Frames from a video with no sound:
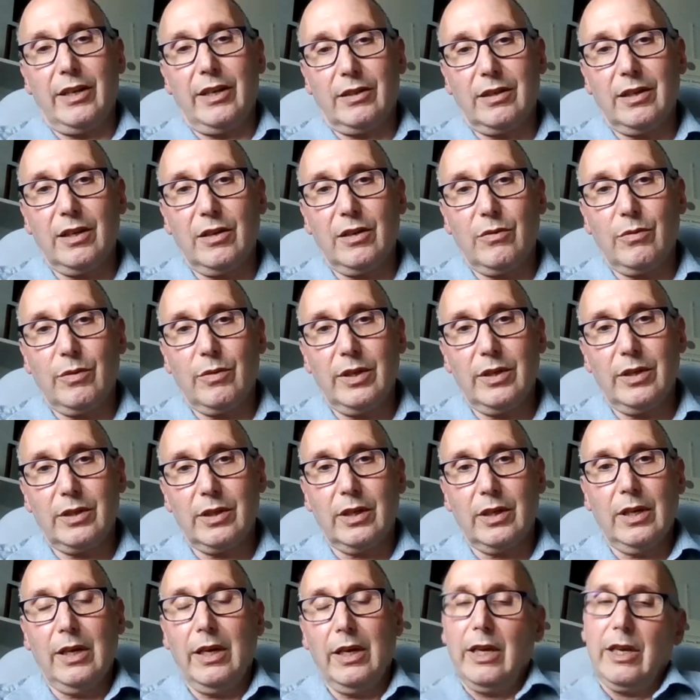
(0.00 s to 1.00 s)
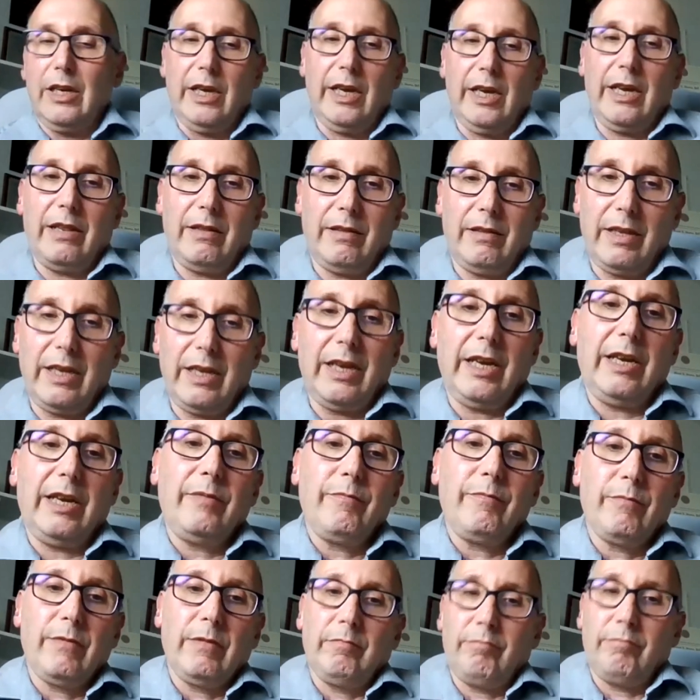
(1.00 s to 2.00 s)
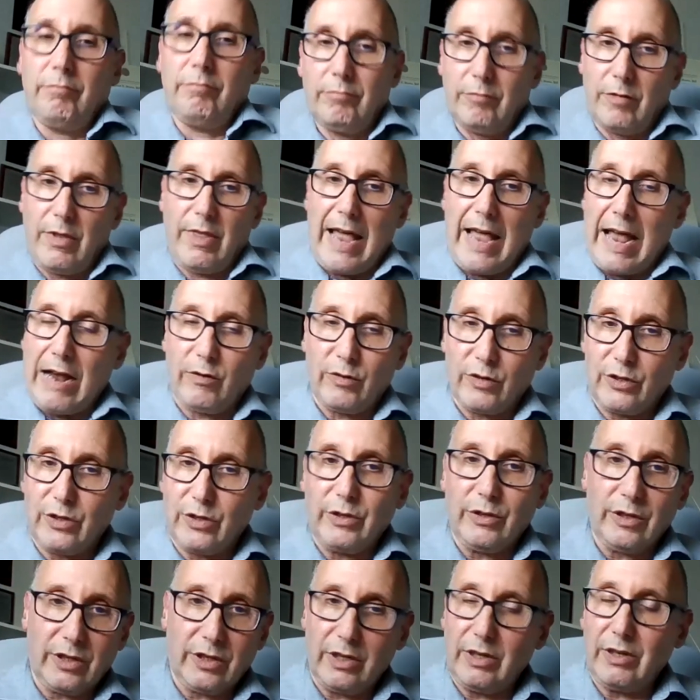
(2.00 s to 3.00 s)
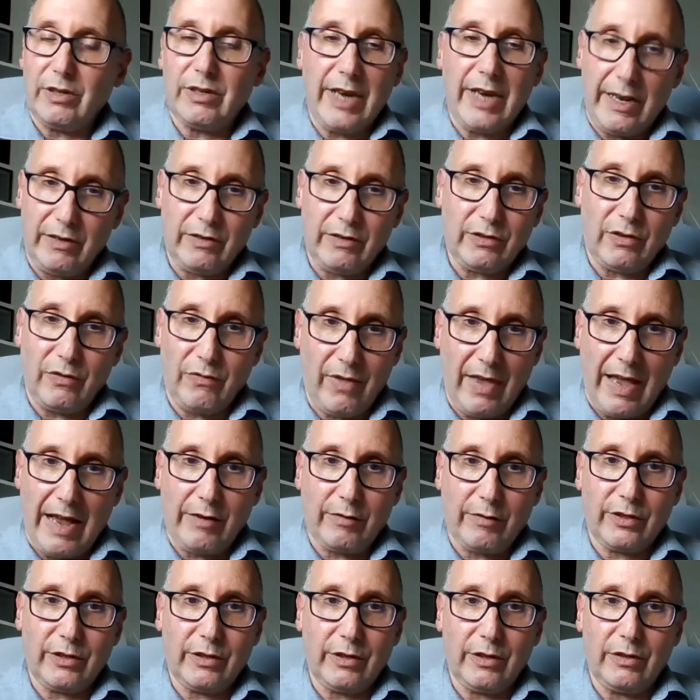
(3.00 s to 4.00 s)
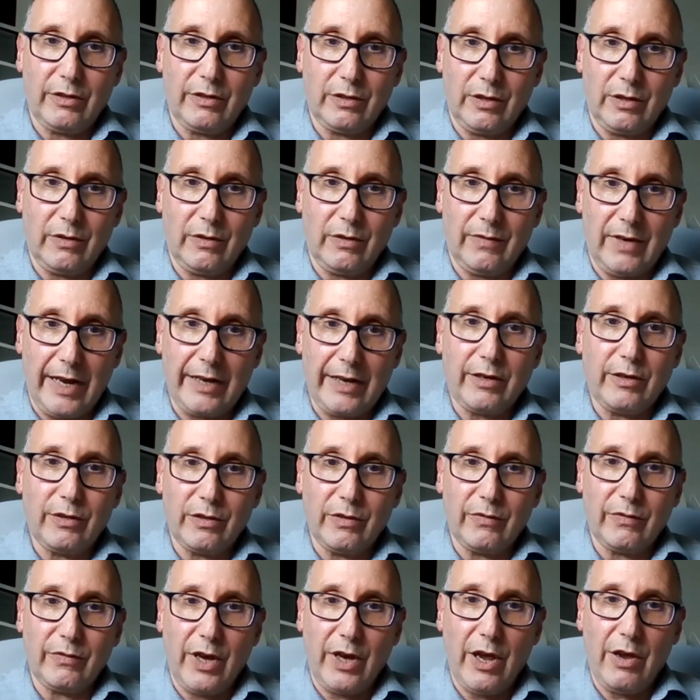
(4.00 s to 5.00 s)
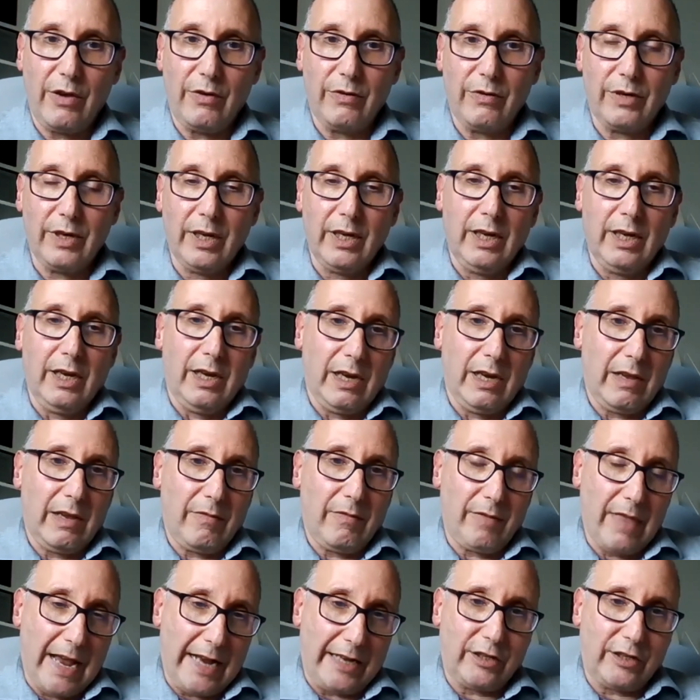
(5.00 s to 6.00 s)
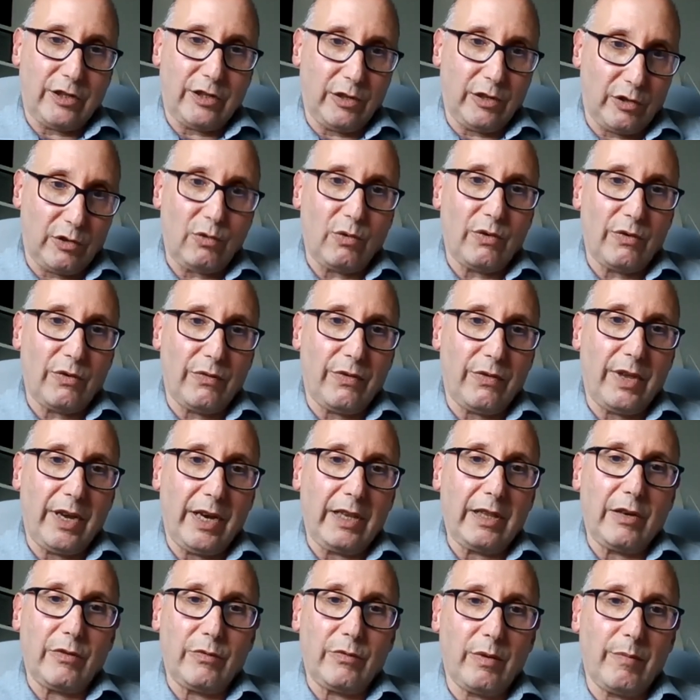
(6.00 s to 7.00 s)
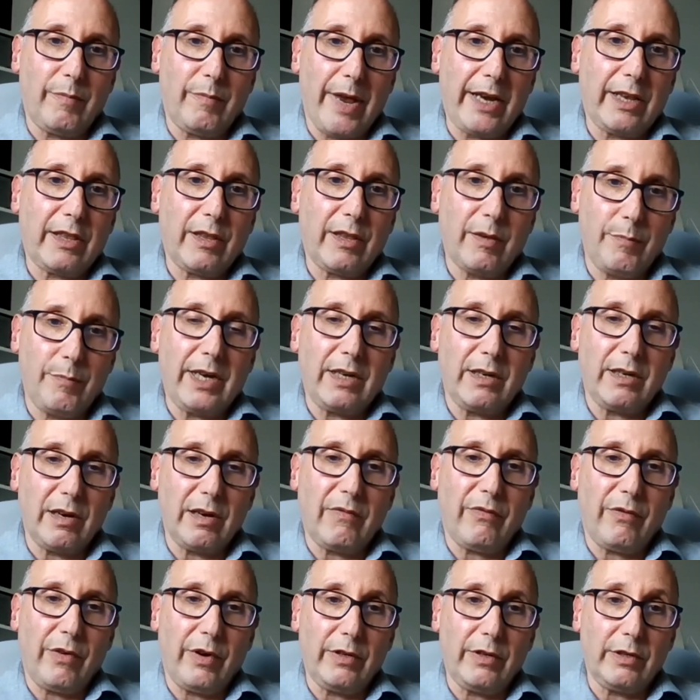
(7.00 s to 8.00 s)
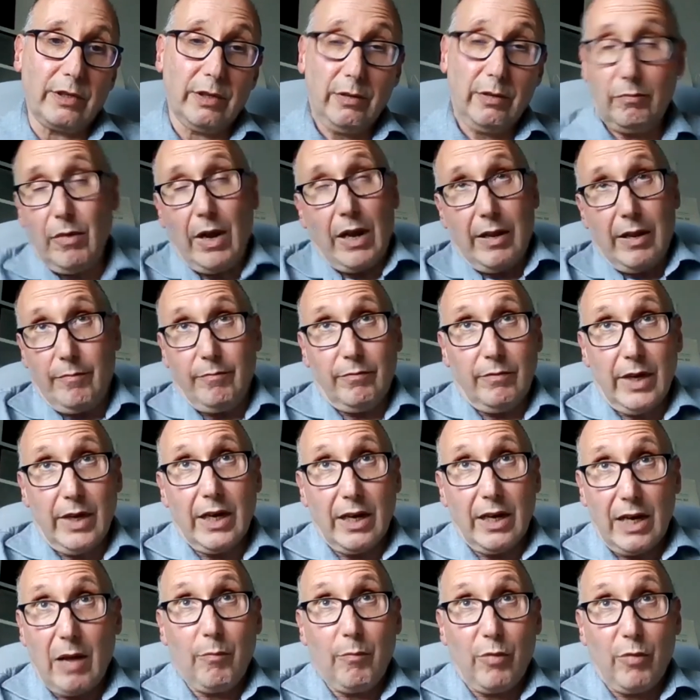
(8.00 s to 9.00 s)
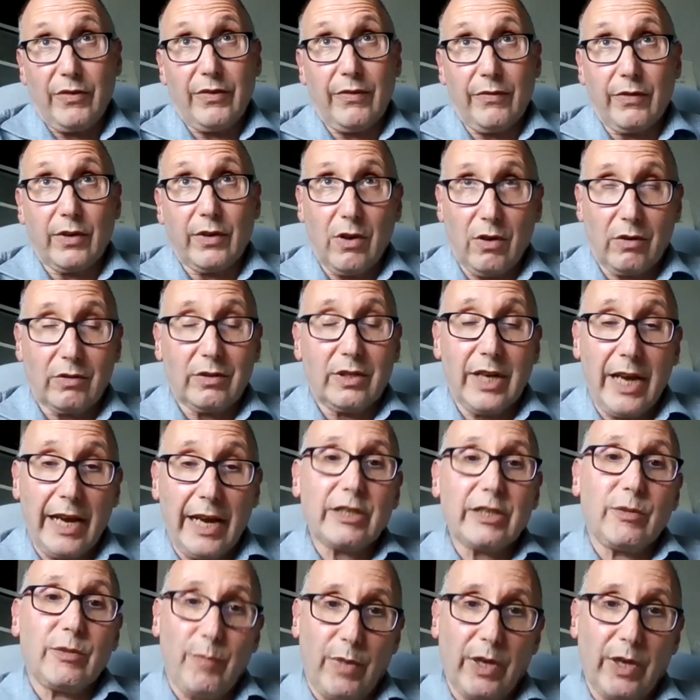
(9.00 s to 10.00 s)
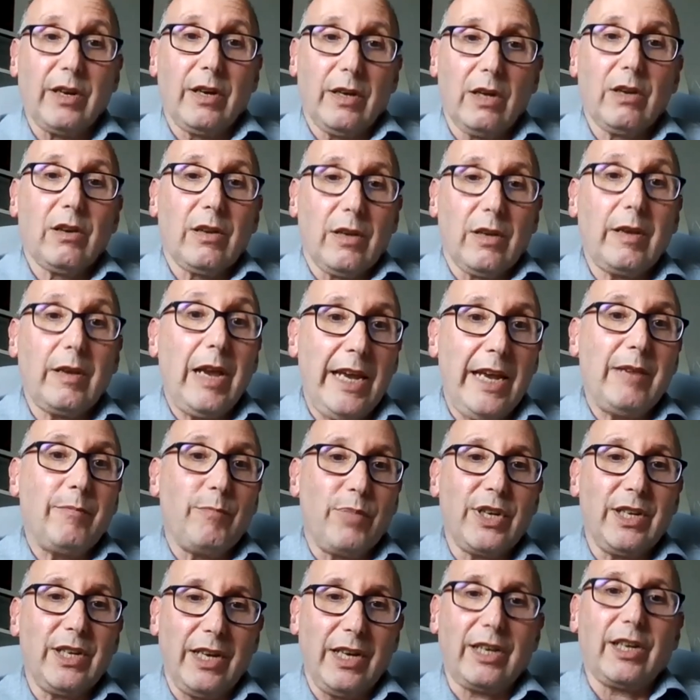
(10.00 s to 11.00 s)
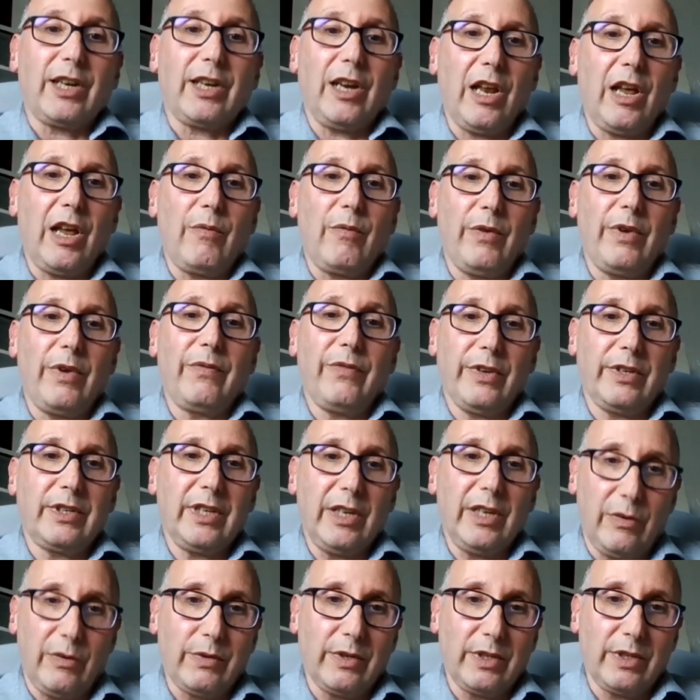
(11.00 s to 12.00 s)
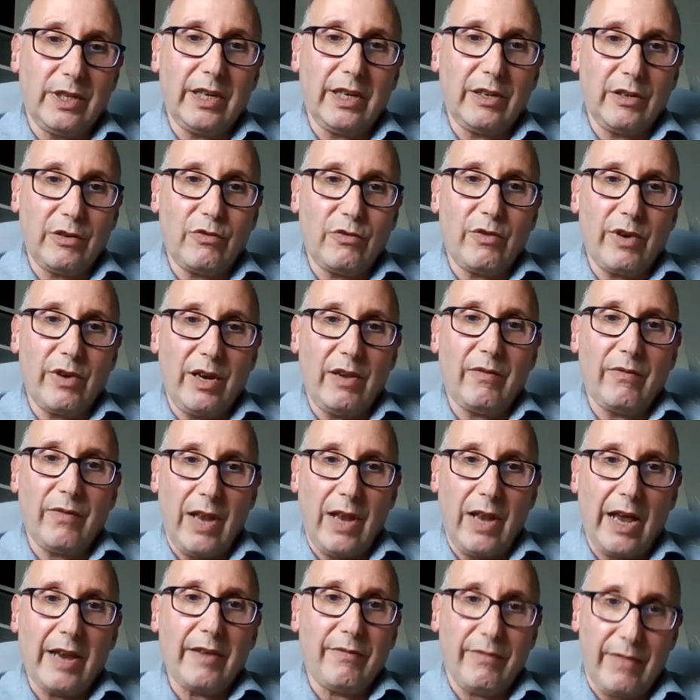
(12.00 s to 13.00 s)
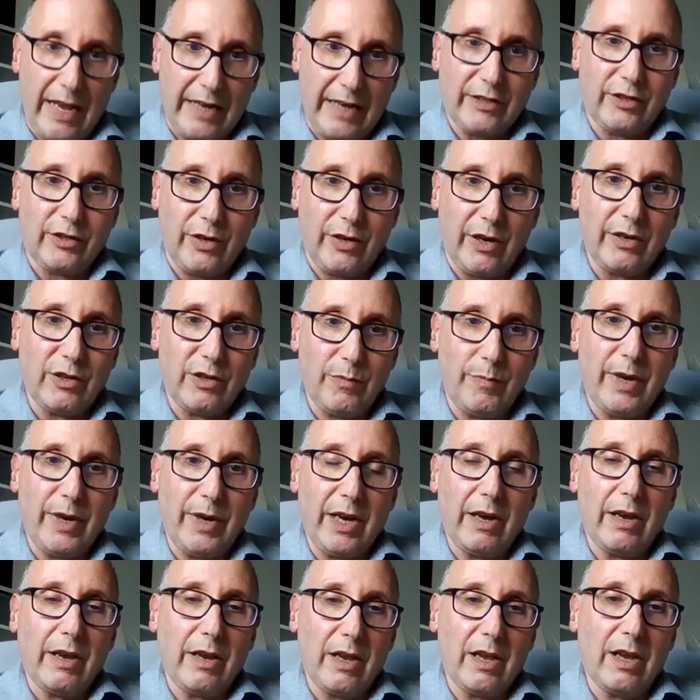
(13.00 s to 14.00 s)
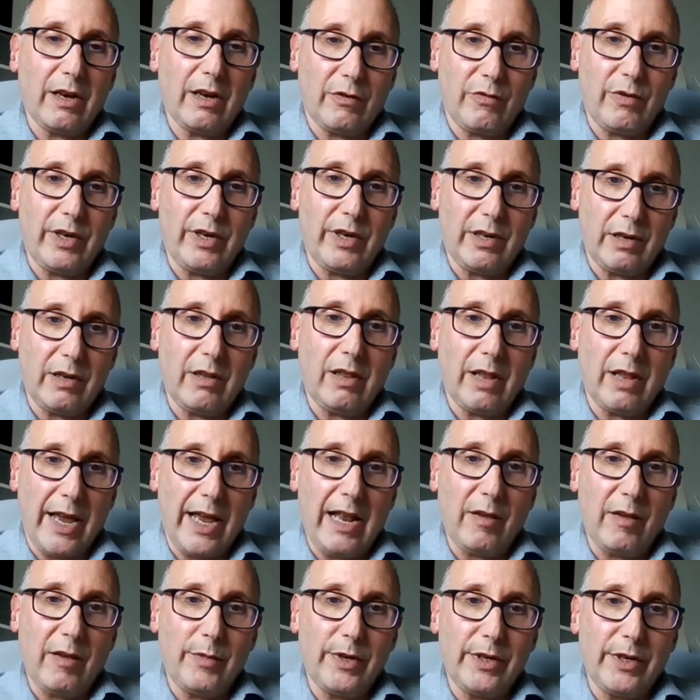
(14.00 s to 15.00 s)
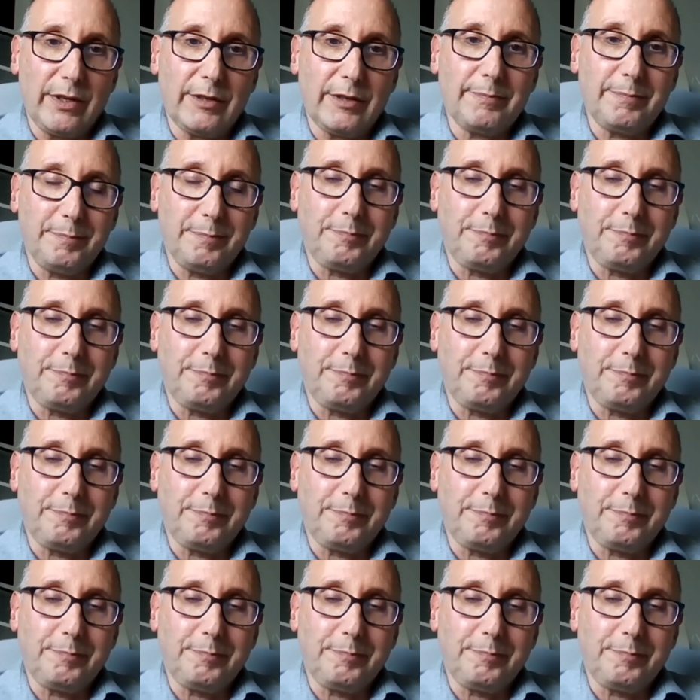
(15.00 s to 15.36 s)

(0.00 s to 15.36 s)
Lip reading: sequence in the thousands and tens of thousands of letters of code. And that's the sort of thing that will make the big difference, well, in a number of different contexts, but in particular for sequencing the tree of life, that's going to be a critical element.